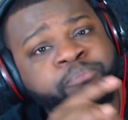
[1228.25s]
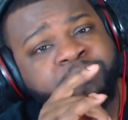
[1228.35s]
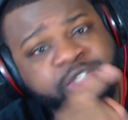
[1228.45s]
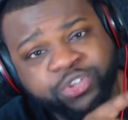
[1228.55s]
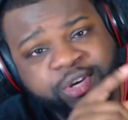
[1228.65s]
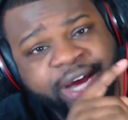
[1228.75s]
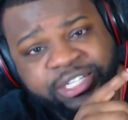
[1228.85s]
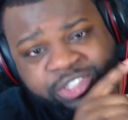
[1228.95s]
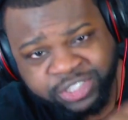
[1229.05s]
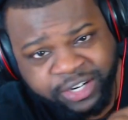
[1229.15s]
Make sure you
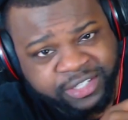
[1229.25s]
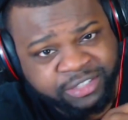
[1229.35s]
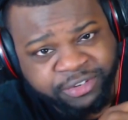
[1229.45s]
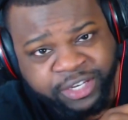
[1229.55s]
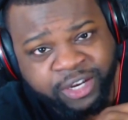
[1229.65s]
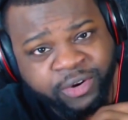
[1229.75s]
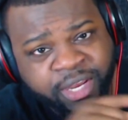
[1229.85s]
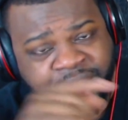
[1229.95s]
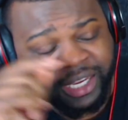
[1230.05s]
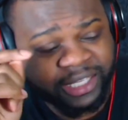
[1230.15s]
guys share this video.
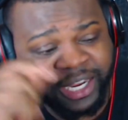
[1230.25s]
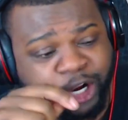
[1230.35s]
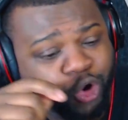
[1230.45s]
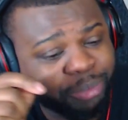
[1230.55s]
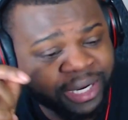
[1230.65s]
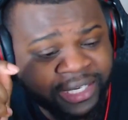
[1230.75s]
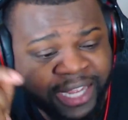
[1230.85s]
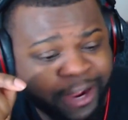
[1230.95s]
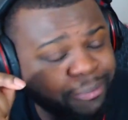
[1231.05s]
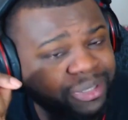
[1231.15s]
Hit the arrow button
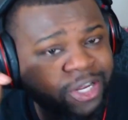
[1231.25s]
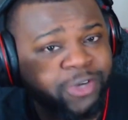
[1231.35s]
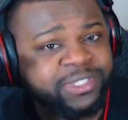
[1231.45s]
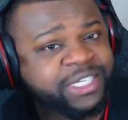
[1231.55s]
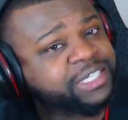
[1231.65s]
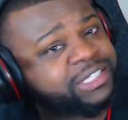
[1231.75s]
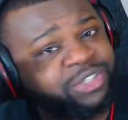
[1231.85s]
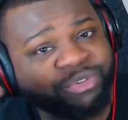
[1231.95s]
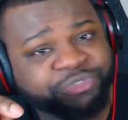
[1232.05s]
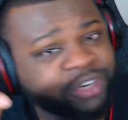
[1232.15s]
down below. Send it to
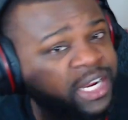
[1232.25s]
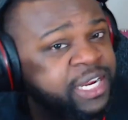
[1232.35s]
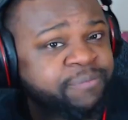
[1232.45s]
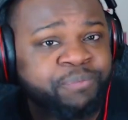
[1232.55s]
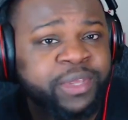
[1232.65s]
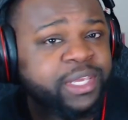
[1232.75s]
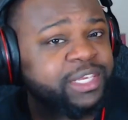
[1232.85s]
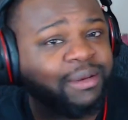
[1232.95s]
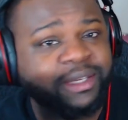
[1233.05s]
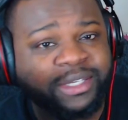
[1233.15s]
your friend,
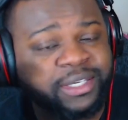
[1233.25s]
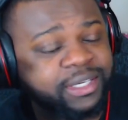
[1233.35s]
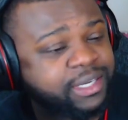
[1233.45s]
your your